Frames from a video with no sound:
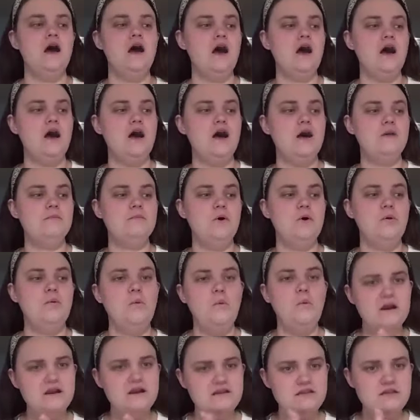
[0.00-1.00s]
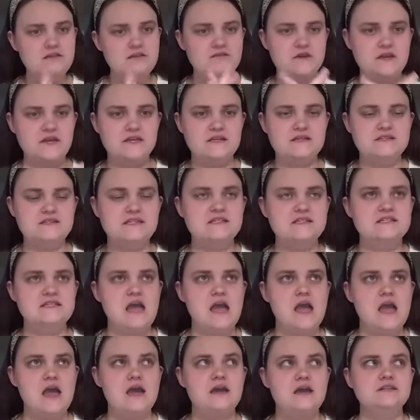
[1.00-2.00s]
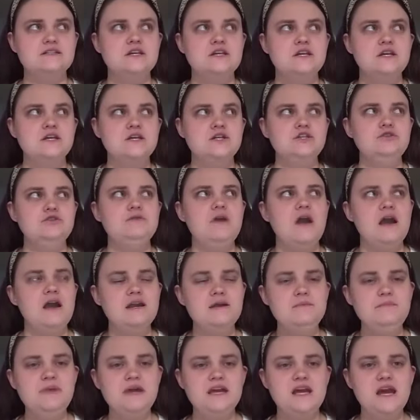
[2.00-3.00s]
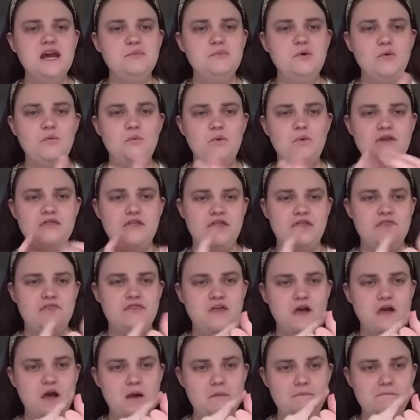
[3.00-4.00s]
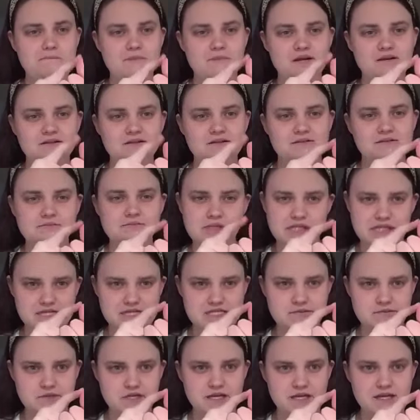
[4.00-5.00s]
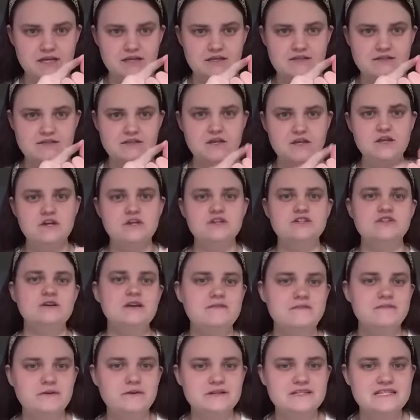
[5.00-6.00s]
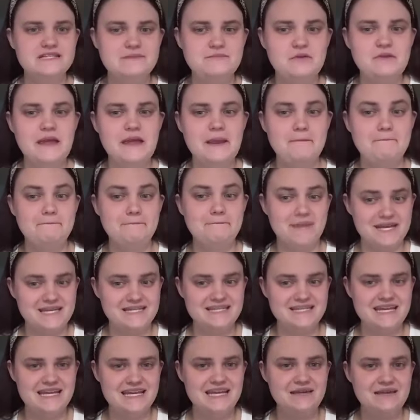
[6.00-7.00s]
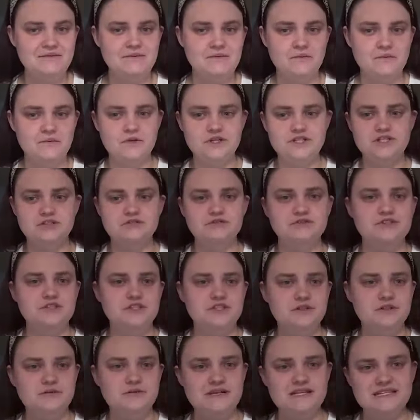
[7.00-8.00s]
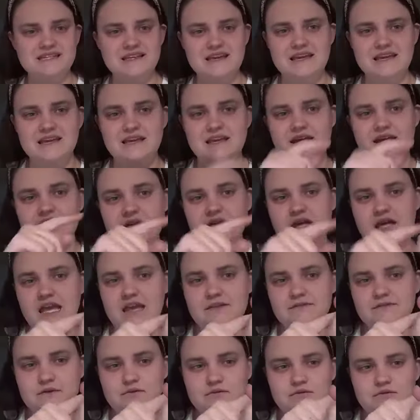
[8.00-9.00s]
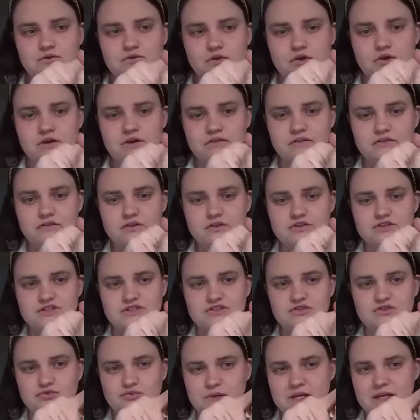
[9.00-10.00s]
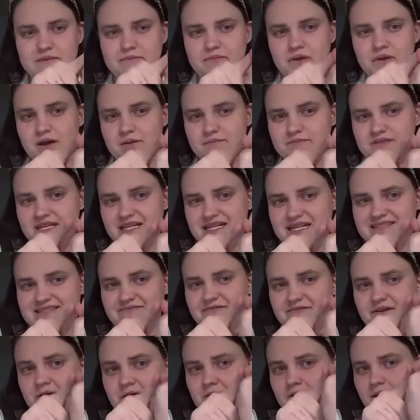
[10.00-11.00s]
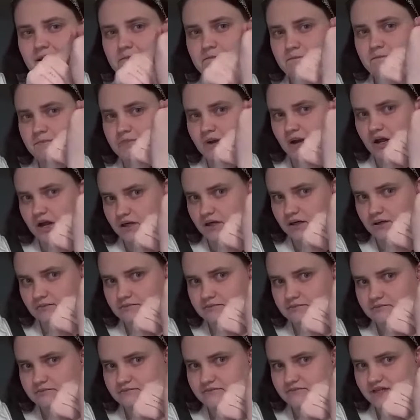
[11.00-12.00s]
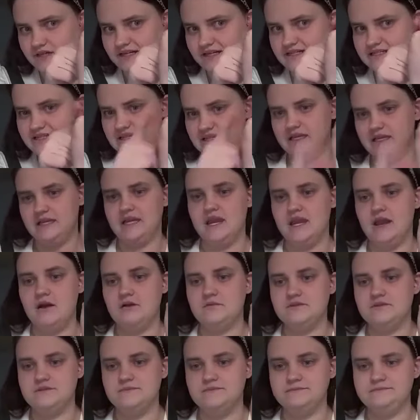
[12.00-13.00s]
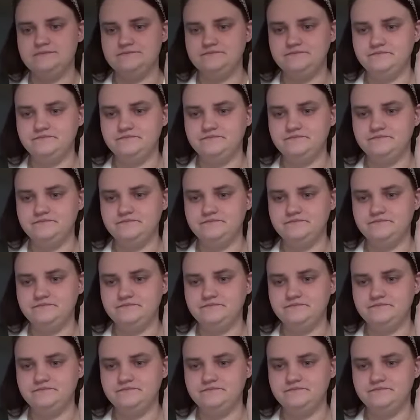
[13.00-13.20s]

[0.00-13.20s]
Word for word: Um, one of the things is that you kind of pick up on where the thumb placement is. So like for example, like Monday, what you'll do is like if you look, there's three bumps and it's very bottom kind of sticking out.